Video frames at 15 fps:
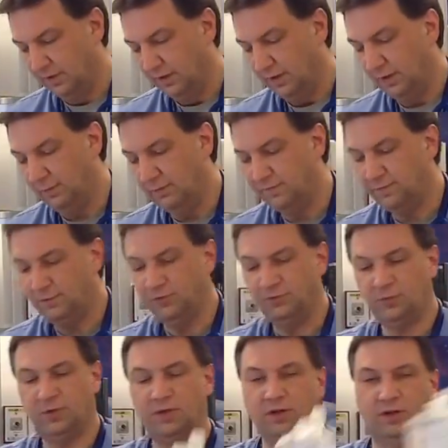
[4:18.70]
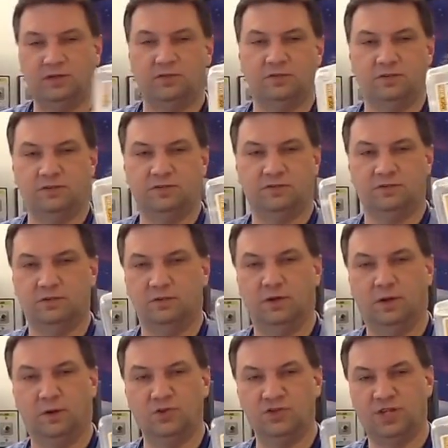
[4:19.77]
The first one is this
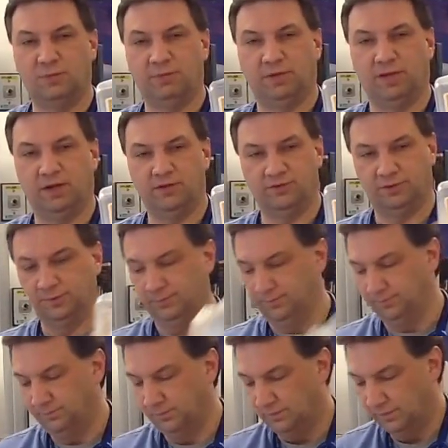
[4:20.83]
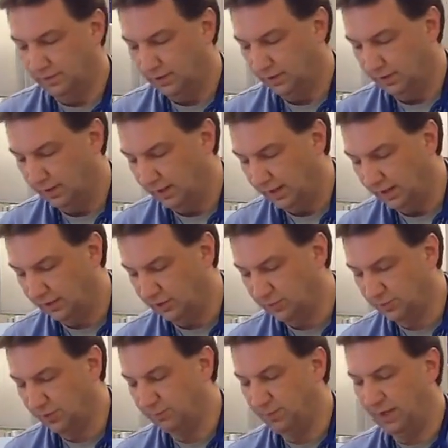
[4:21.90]
large nebulizer, and it's
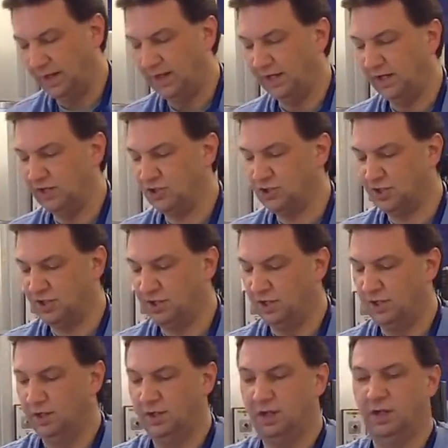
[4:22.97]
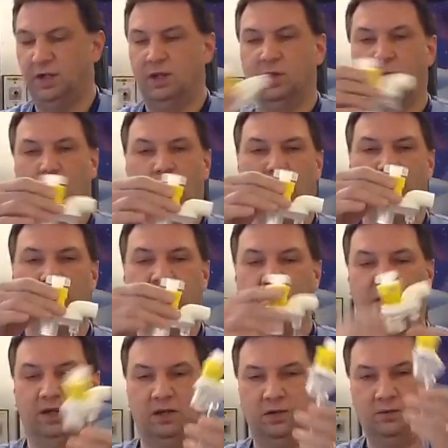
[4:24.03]
prepackaged with
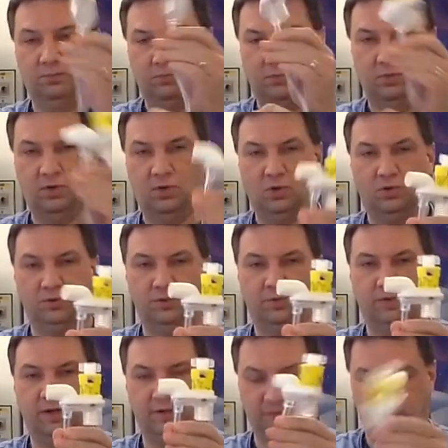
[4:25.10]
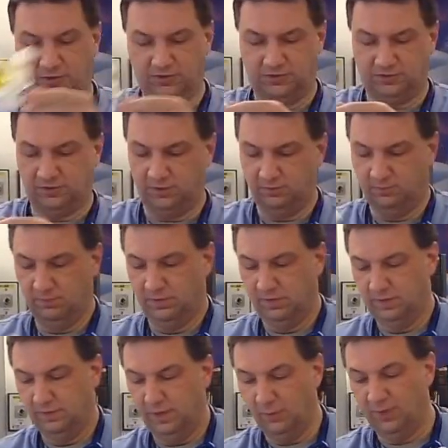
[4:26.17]
a holder like this
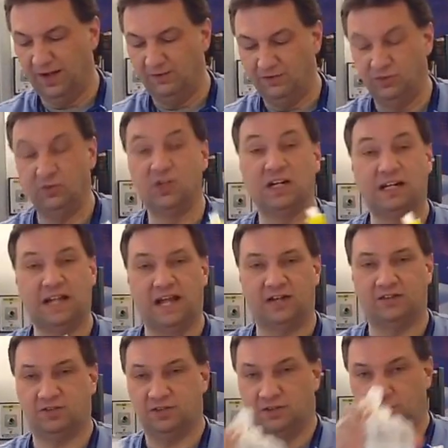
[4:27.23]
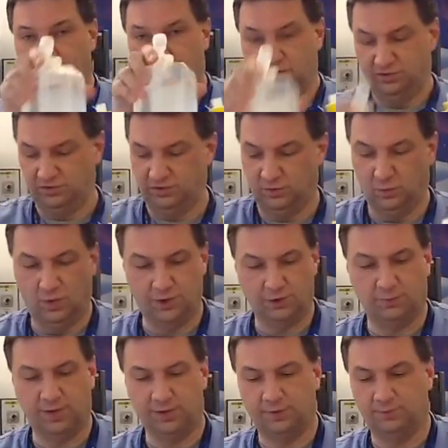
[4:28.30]
that we have to connect to the
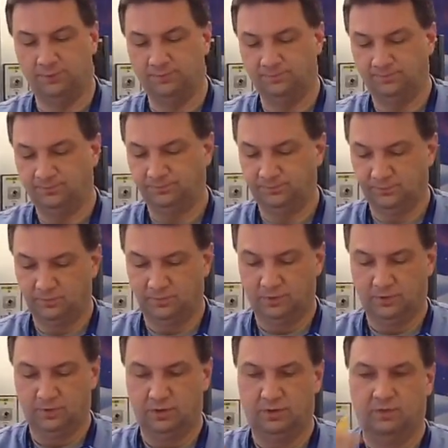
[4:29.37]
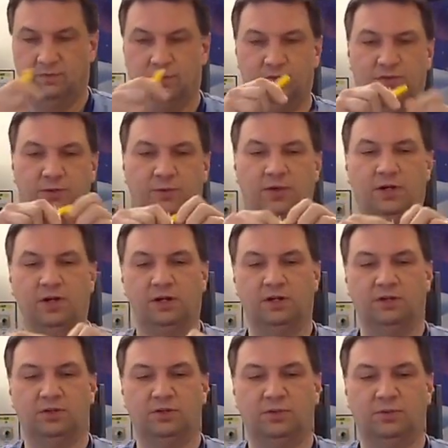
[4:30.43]
water bottle. First thing we're
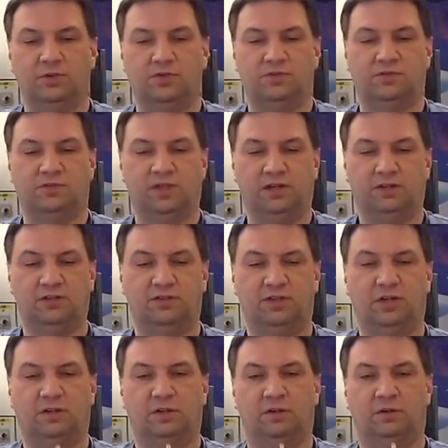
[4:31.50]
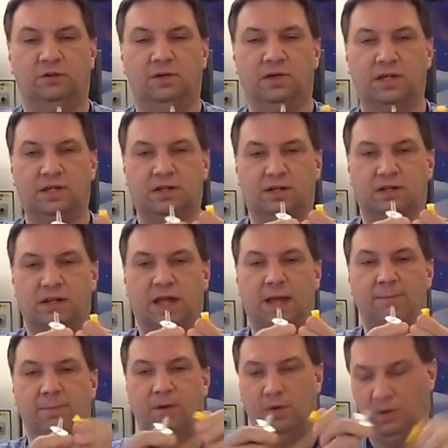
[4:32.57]
going to do is take this yellow
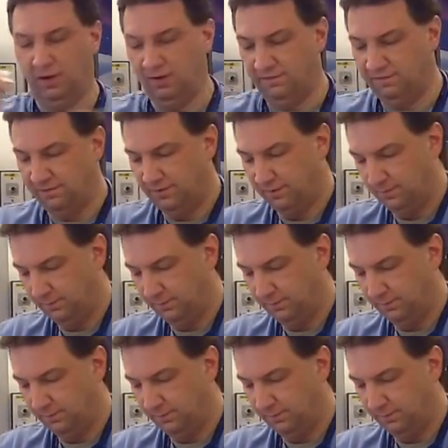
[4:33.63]
cap off,